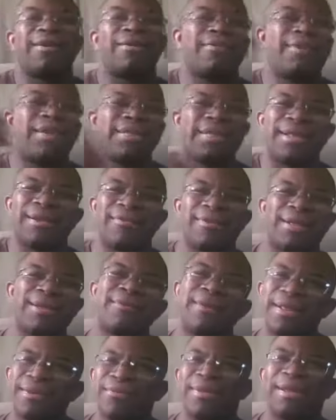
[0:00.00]
about that. I'm like,
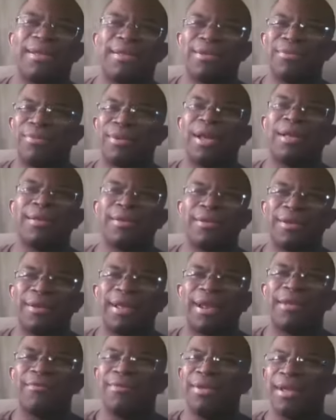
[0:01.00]
wait a minute, they're probably
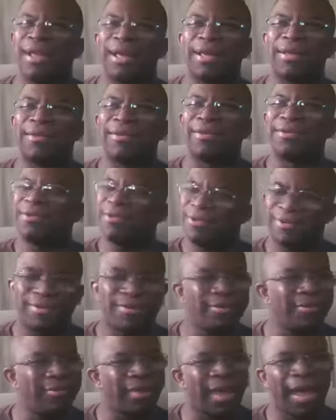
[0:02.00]
looking at me like, did you
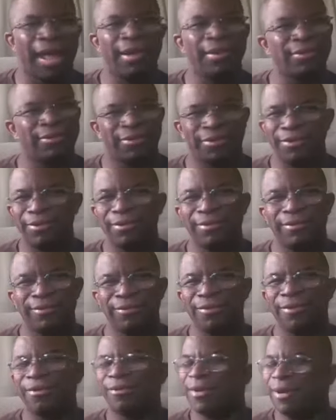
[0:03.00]
just use Alex Jones
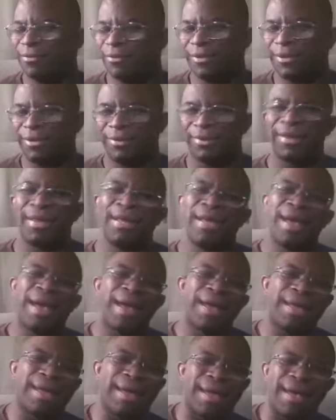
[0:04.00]
for a reference?
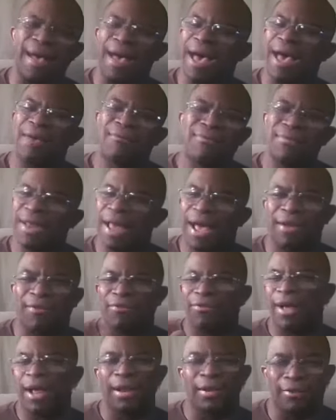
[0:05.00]
Yeah, I'm not a
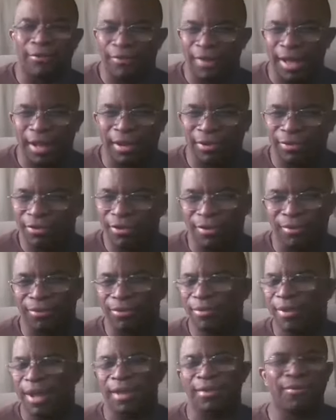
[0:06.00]
follower of Alex
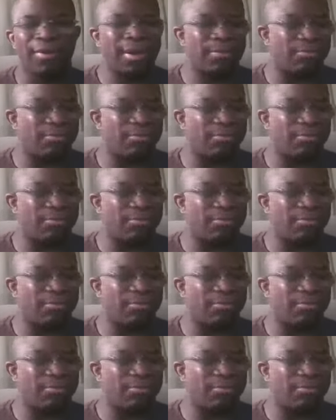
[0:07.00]
Jones, by the way,